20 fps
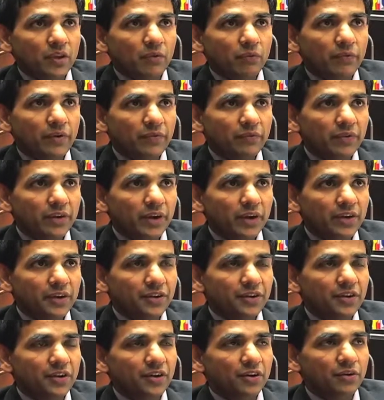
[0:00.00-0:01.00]
when we are
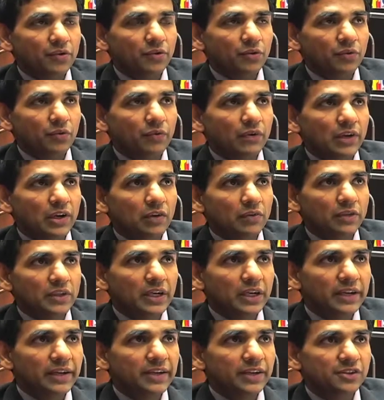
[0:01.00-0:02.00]
here, when our
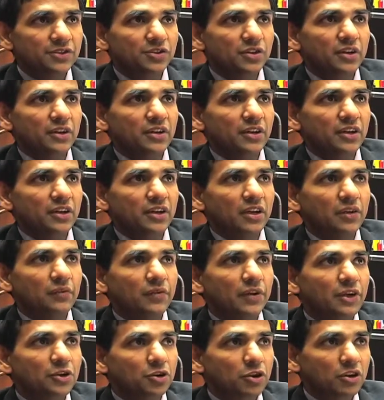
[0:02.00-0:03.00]
delegates are here and
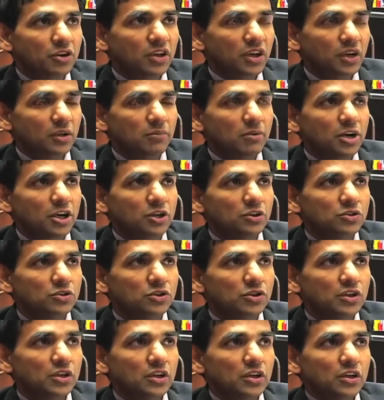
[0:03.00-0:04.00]
we are talking about,
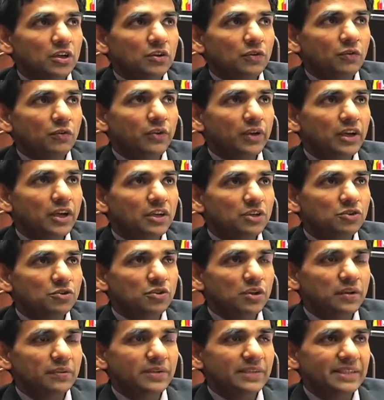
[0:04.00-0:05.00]
we get to
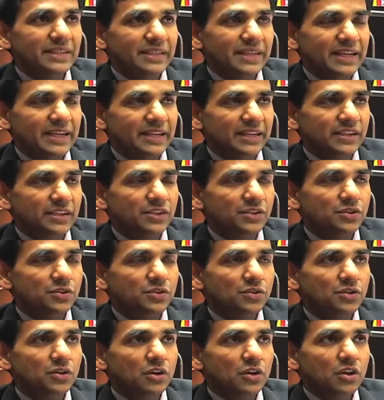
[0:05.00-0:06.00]
have a
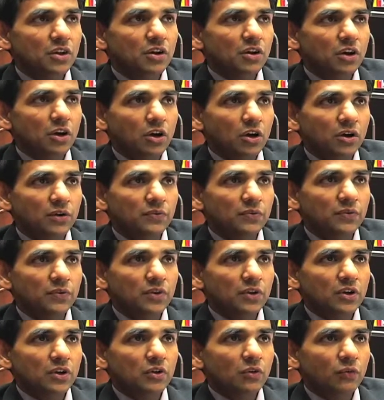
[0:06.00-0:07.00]
sense of
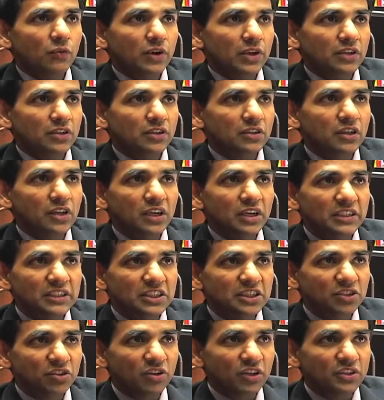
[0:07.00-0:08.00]
what the
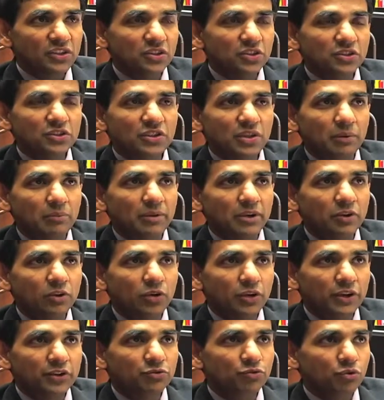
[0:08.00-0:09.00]
legislatures have been
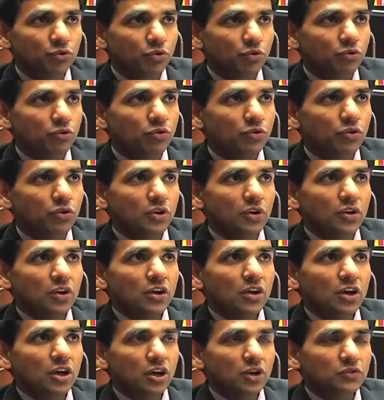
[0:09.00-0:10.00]
going through,
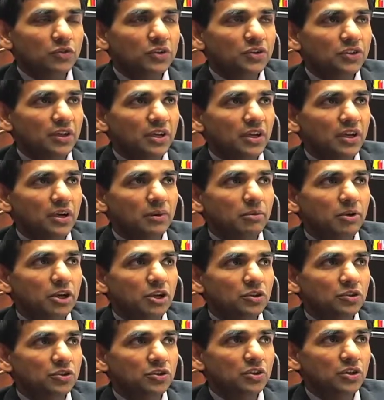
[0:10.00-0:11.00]
how they think
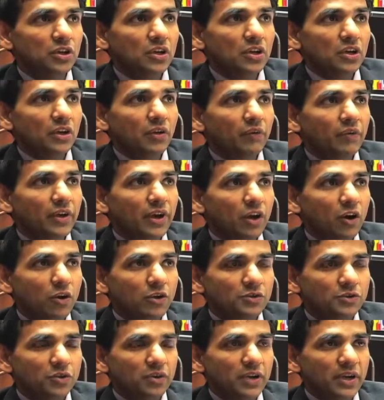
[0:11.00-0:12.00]
about. We
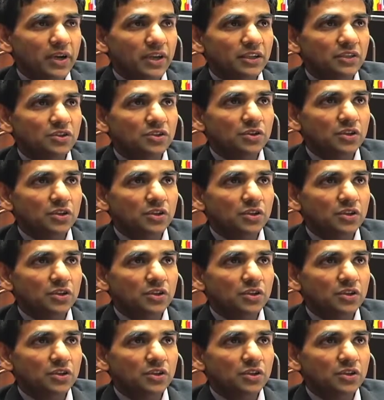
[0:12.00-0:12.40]
also had